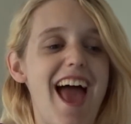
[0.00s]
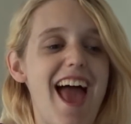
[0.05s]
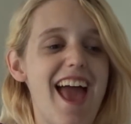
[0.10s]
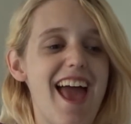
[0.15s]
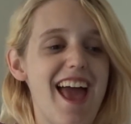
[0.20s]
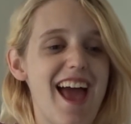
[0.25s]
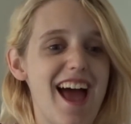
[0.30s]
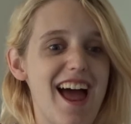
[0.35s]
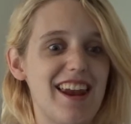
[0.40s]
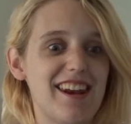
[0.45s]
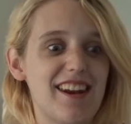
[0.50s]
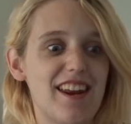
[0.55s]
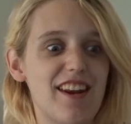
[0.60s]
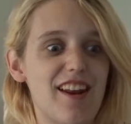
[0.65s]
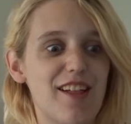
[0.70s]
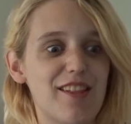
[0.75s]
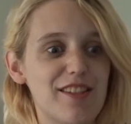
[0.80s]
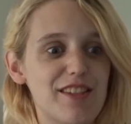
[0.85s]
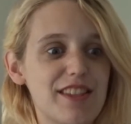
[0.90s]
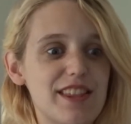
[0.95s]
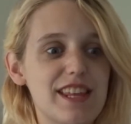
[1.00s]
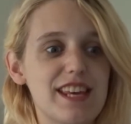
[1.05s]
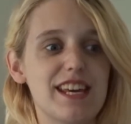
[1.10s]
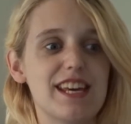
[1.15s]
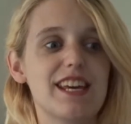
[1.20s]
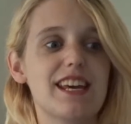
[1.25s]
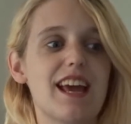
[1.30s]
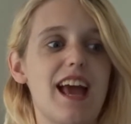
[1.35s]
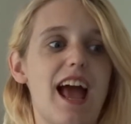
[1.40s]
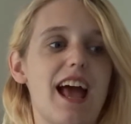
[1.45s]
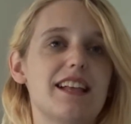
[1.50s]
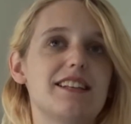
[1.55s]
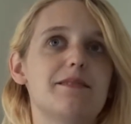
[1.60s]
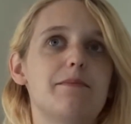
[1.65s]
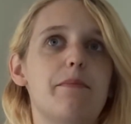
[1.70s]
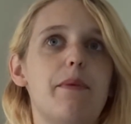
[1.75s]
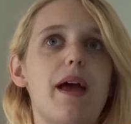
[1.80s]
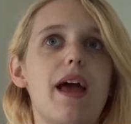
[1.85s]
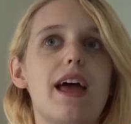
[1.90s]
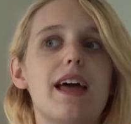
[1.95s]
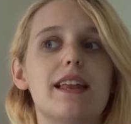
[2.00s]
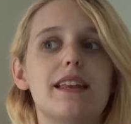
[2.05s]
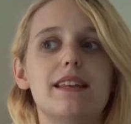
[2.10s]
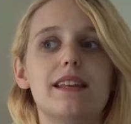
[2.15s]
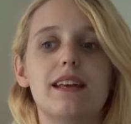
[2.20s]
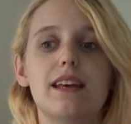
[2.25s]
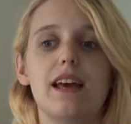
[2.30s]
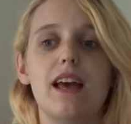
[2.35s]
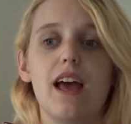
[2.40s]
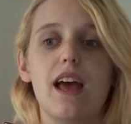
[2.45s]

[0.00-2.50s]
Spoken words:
And another thing has been